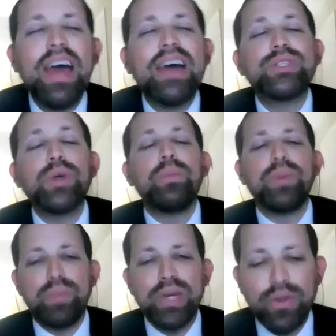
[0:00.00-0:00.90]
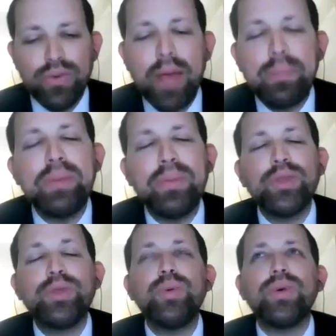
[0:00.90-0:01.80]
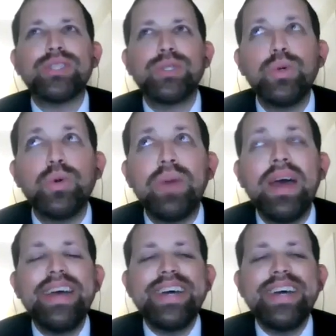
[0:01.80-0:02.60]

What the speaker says: So, but you're right. People do assume